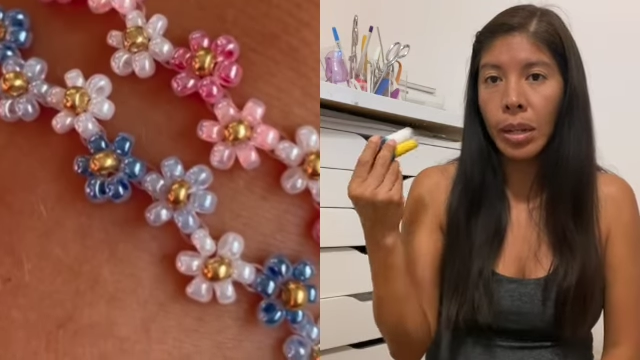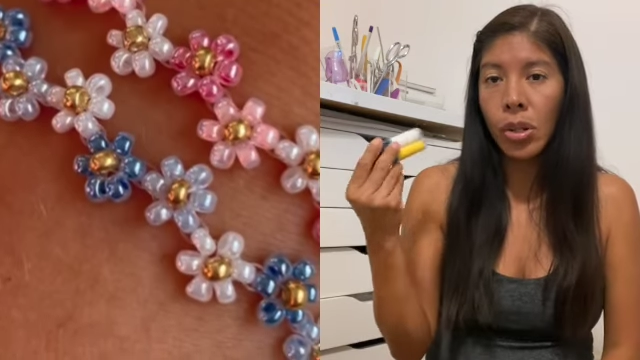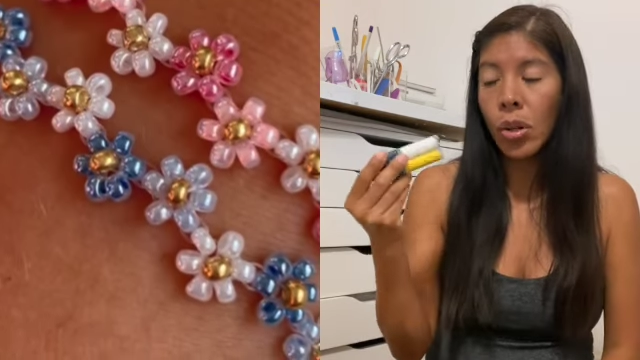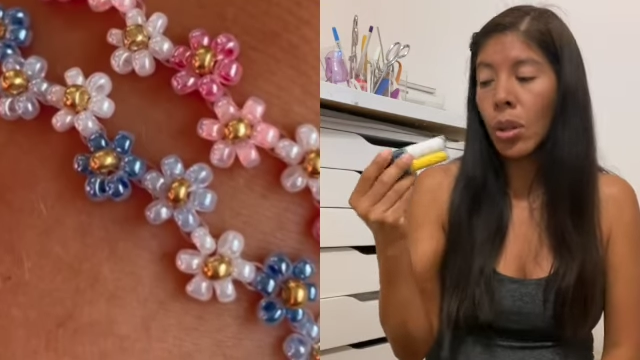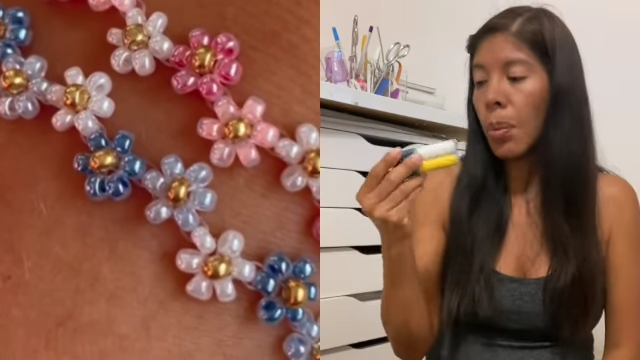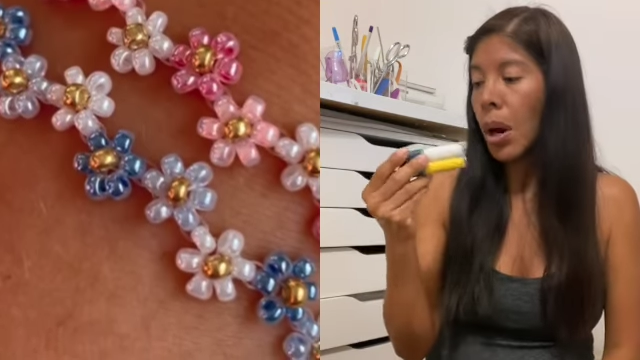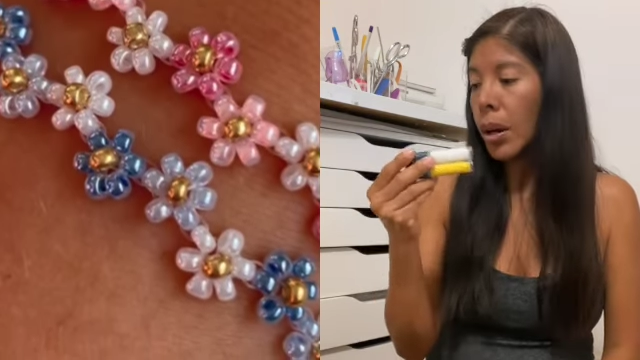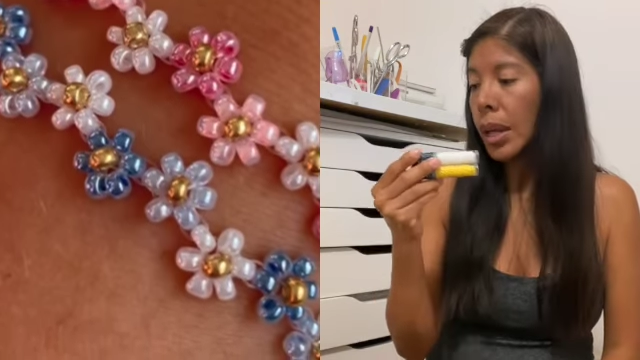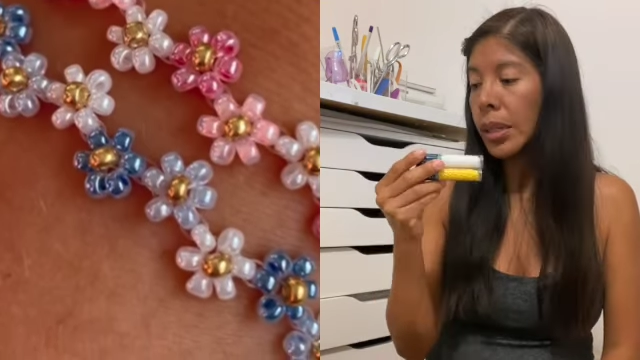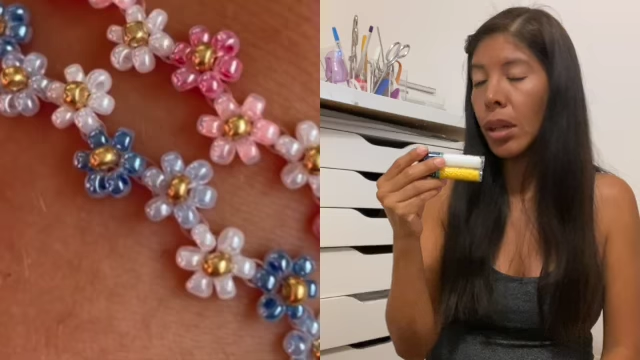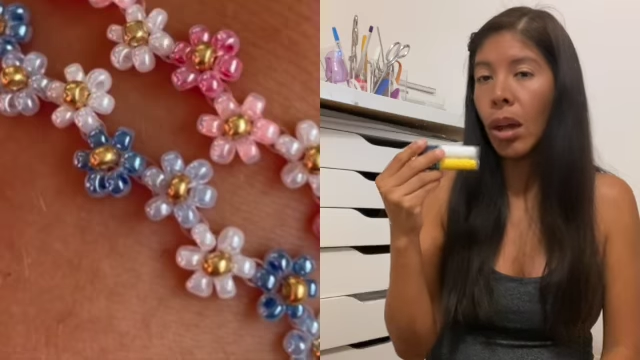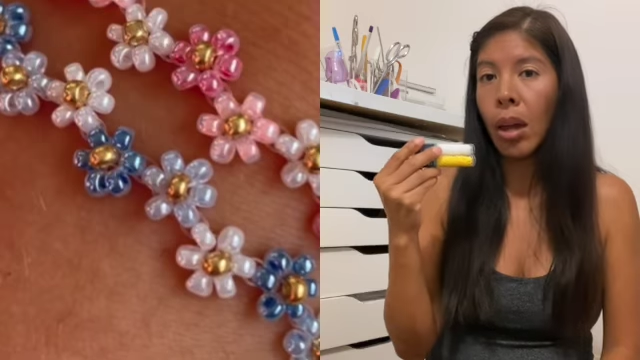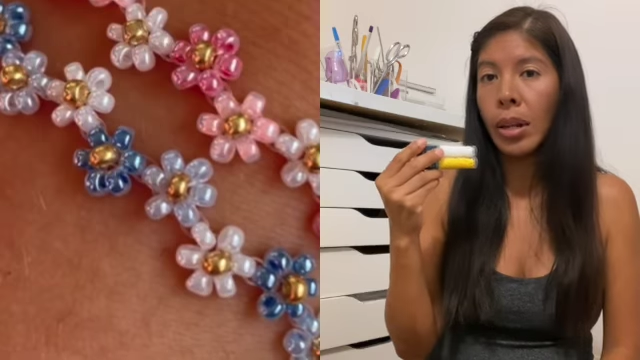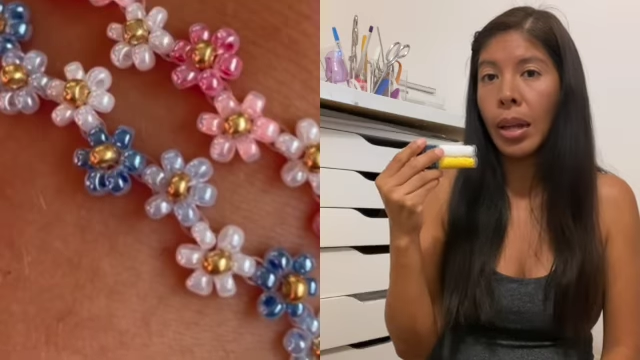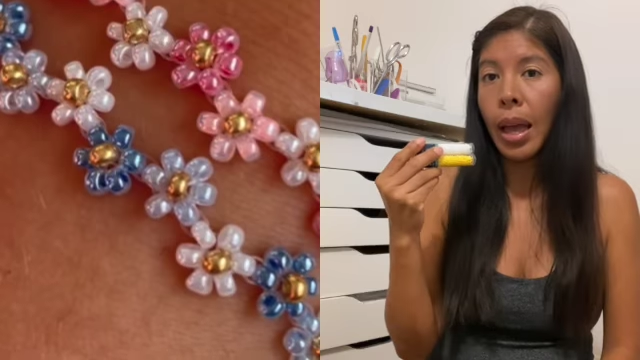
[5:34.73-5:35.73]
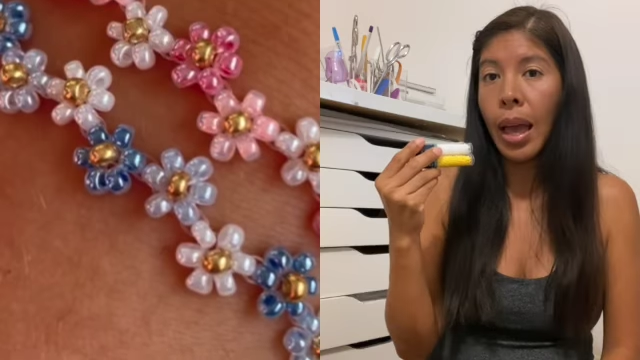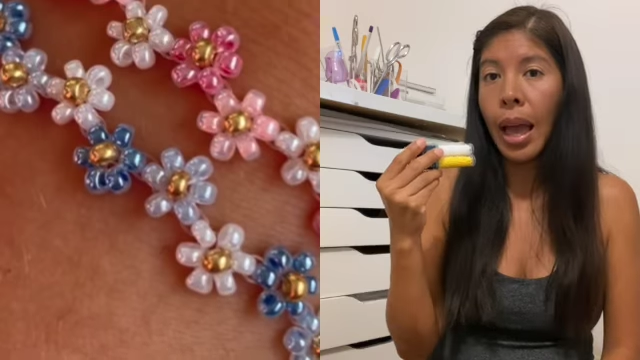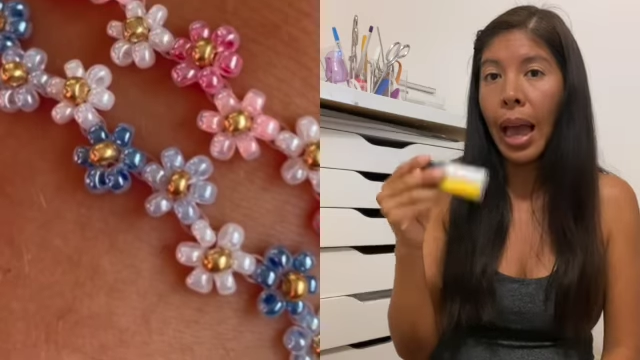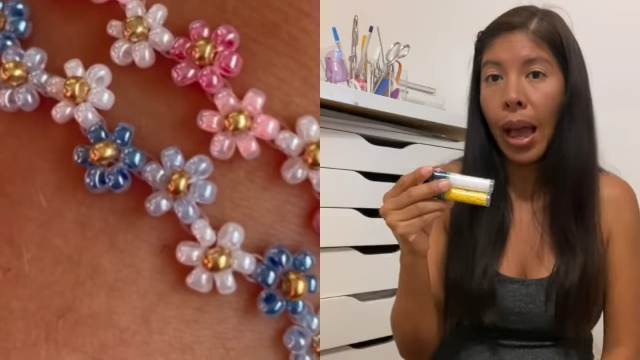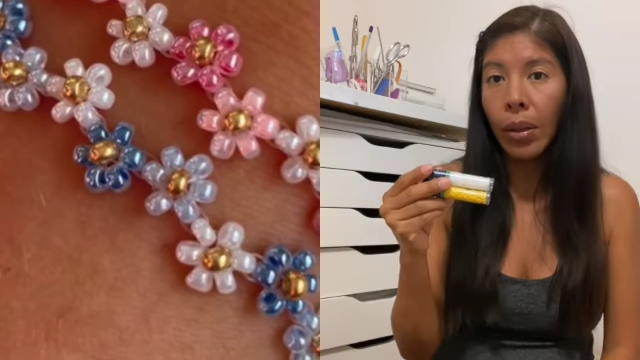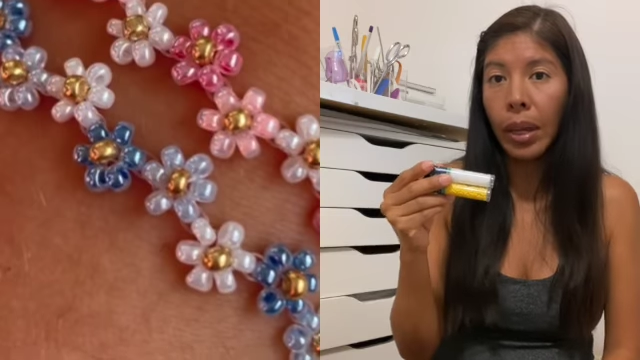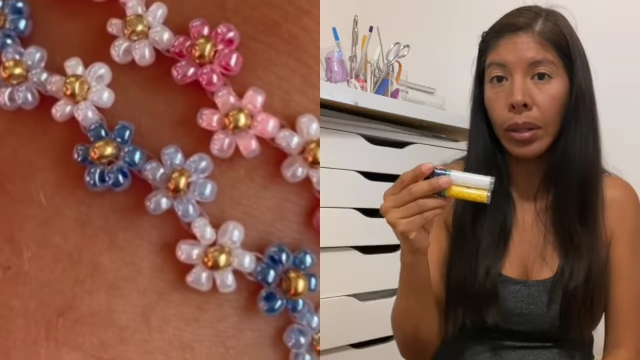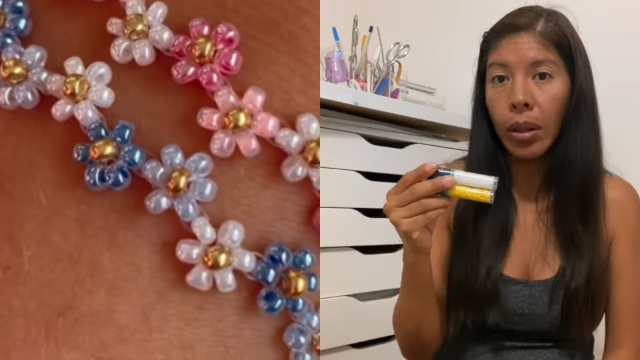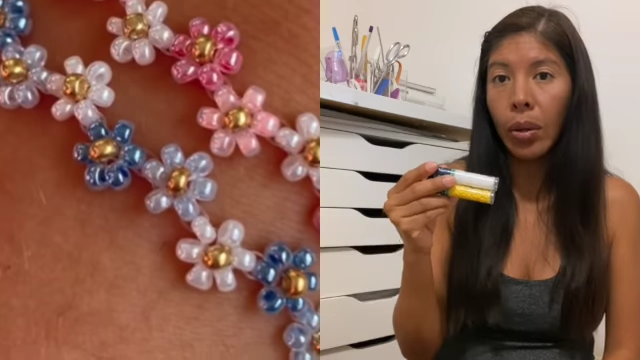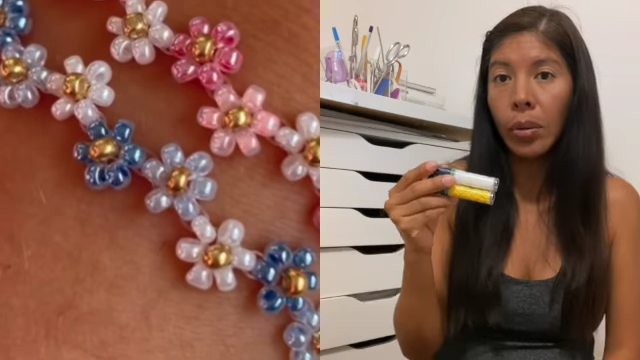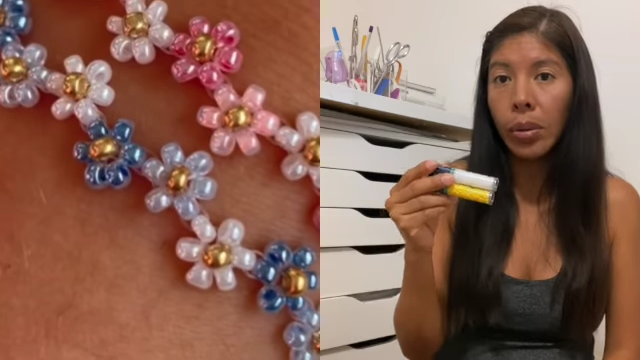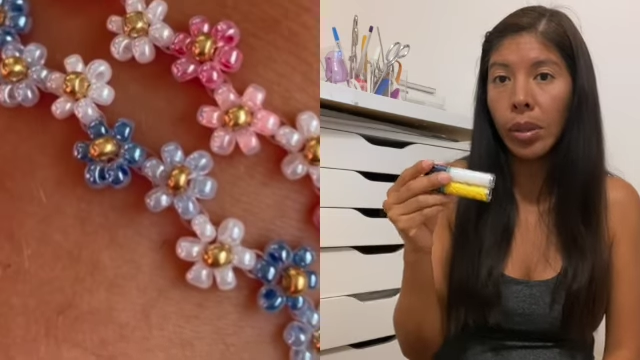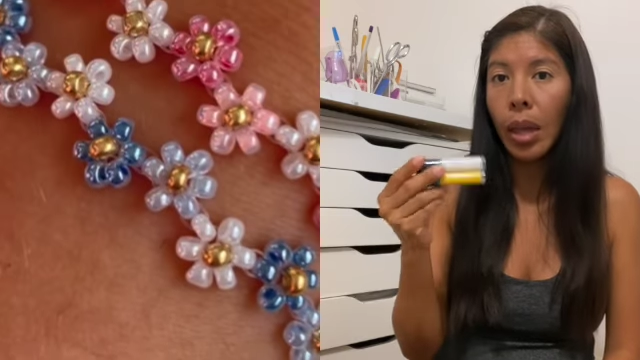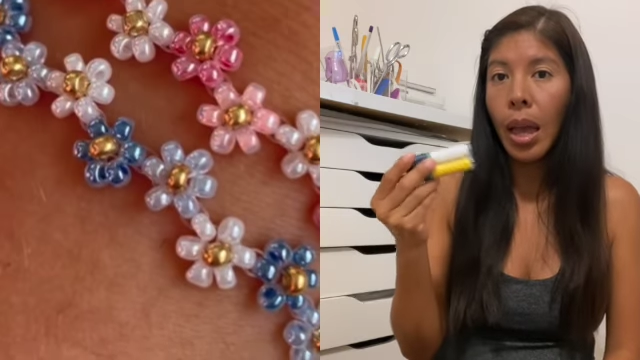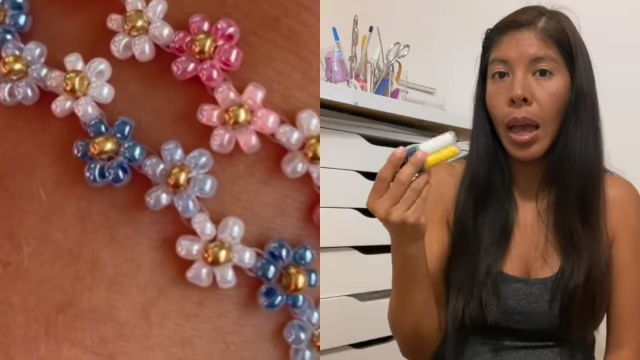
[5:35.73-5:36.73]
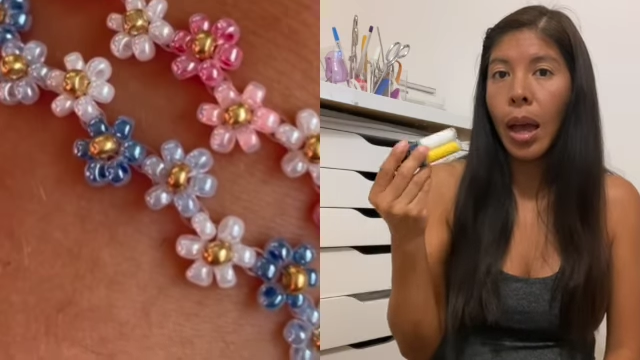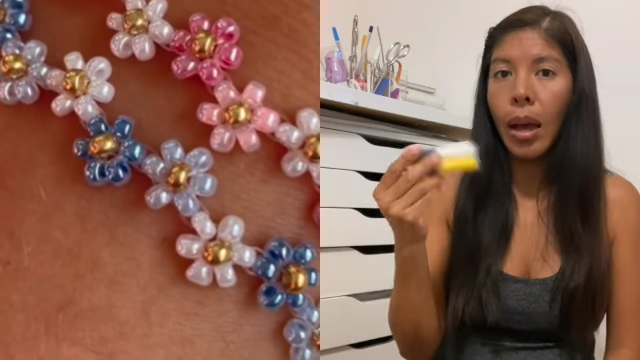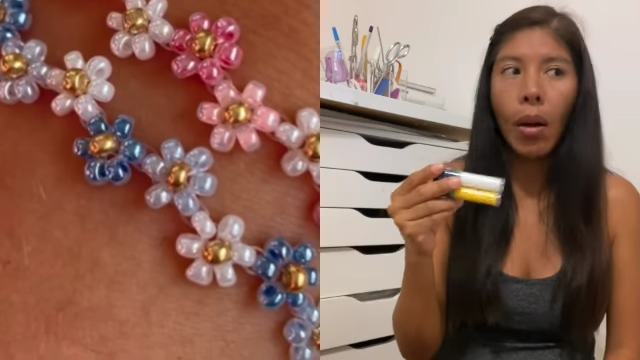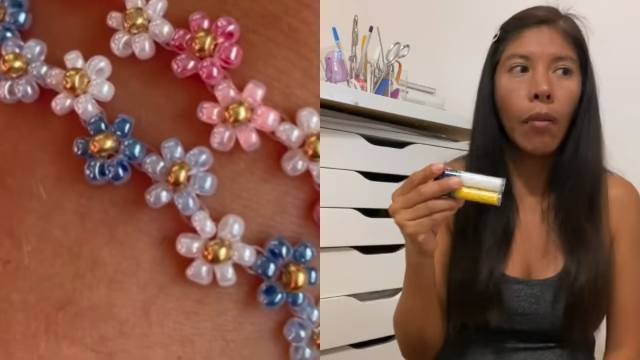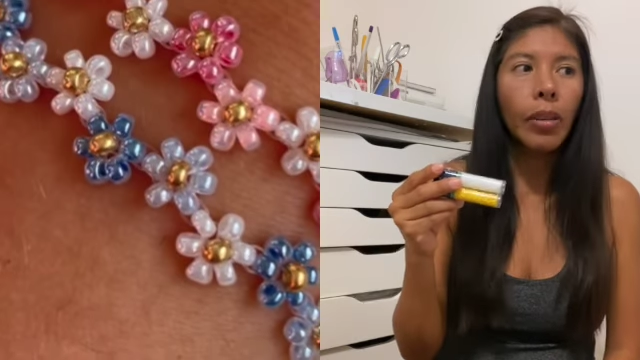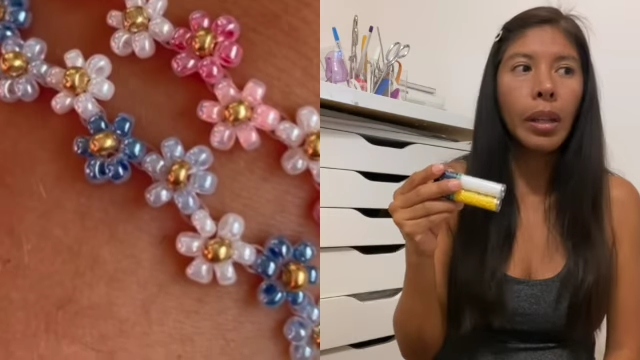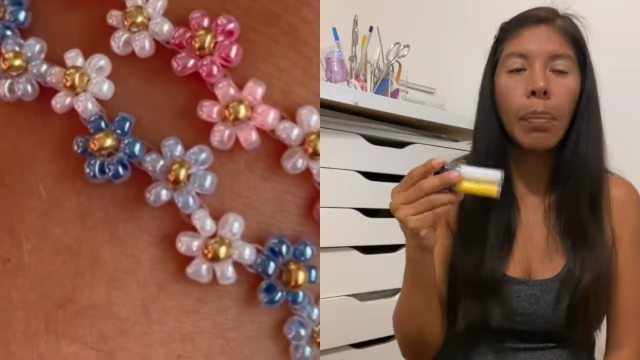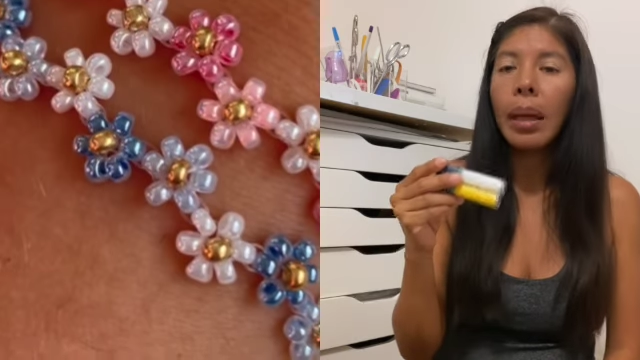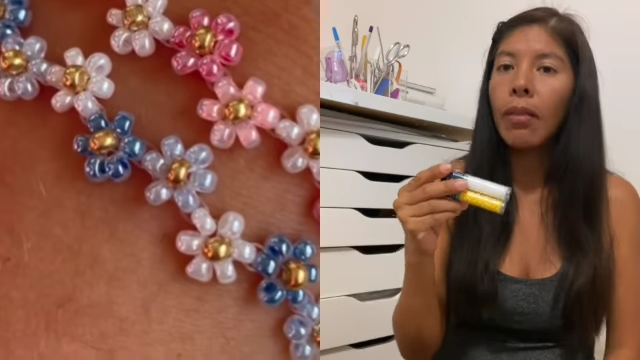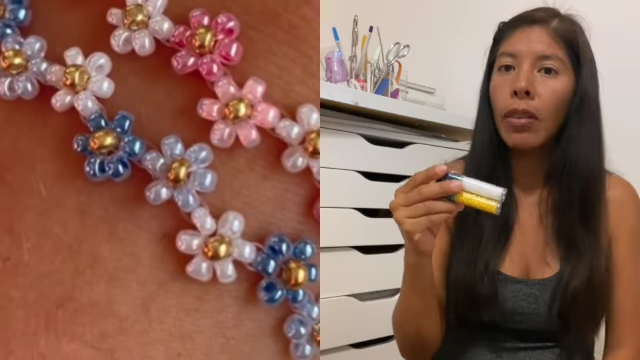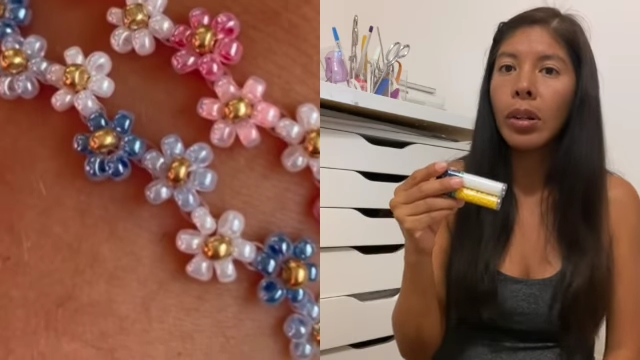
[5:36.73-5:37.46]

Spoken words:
which has been a lifelong goal for me,